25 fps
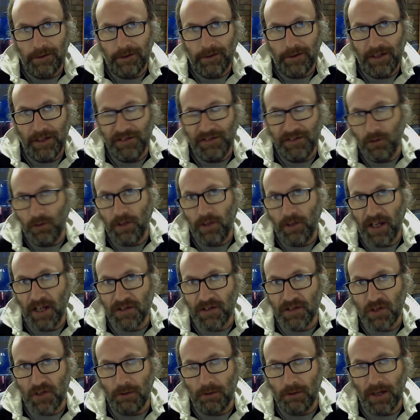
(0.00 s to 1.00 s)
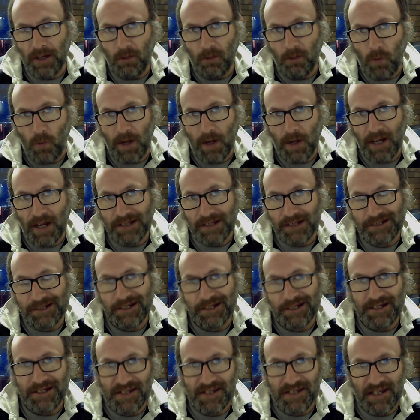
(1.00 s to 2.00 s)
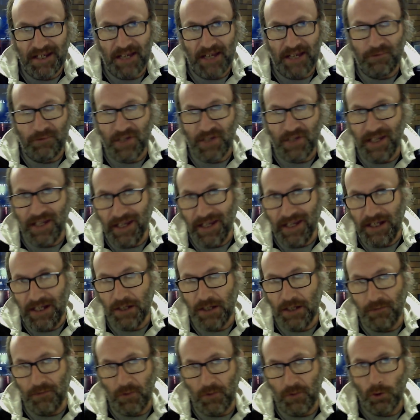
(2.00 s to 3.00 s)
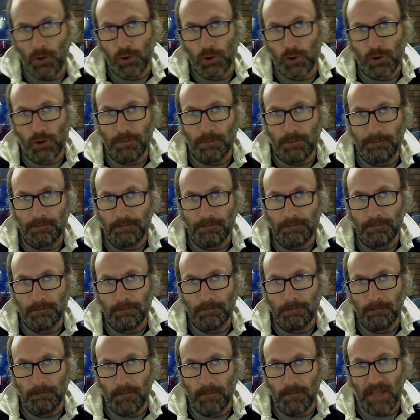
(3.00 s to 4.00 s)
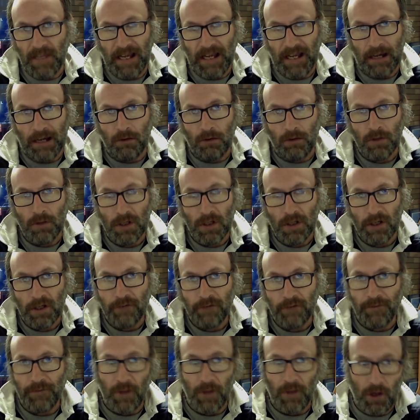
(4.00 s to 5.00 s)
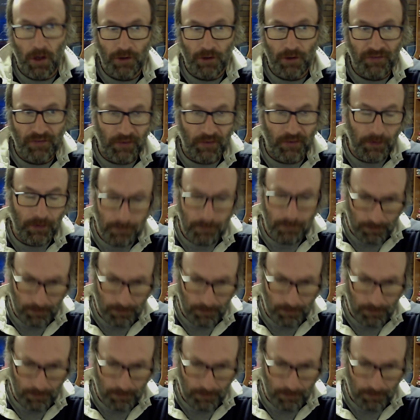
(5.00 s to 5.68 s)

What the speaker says: he's looking at doing a 1HDT-FTE conversion. Now, for those that